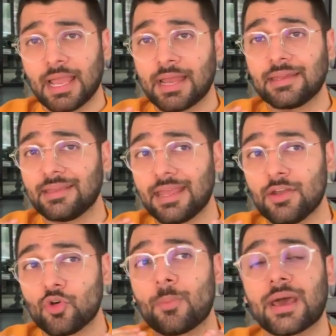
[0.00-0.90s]
And
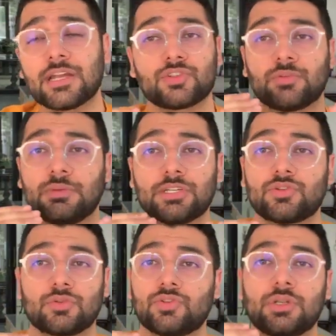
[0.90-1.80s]
in no manner should they,
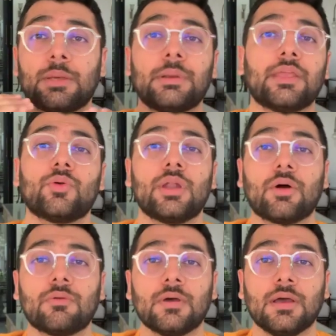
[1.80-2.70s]
should, should they bring you down.